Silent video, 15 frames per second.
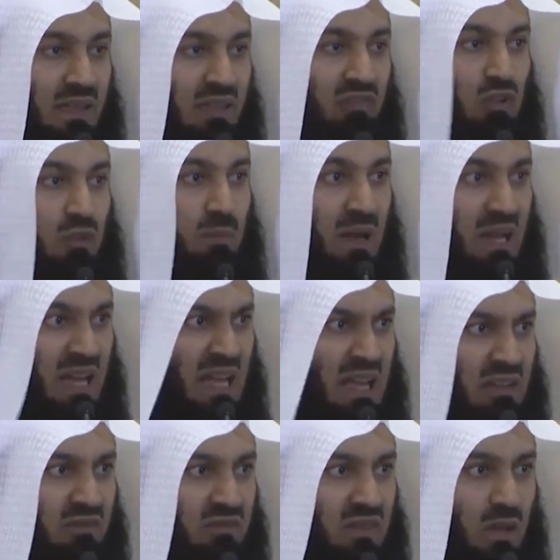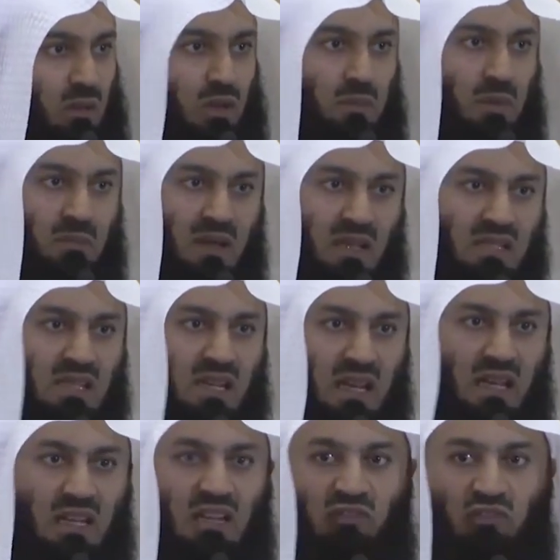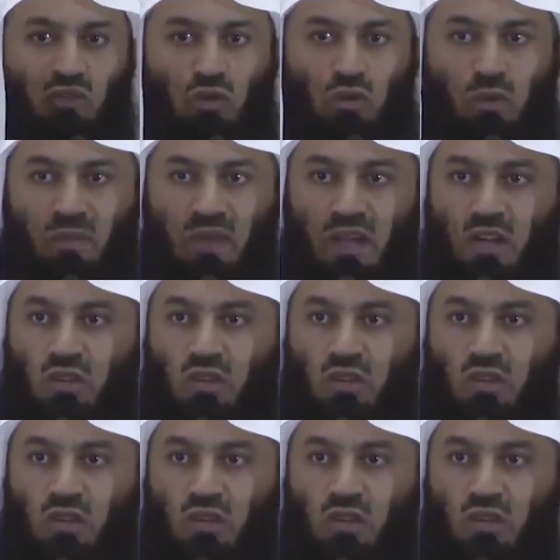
If you believe, there will be mercy in it for you.